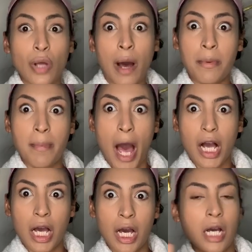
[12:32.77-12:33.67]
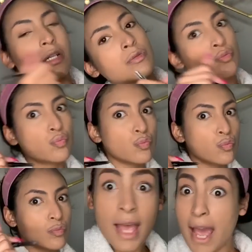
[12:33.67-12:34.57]
I'll be back.
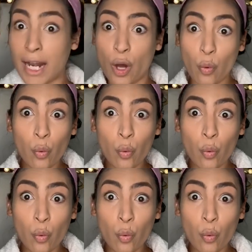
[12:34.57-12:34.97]
And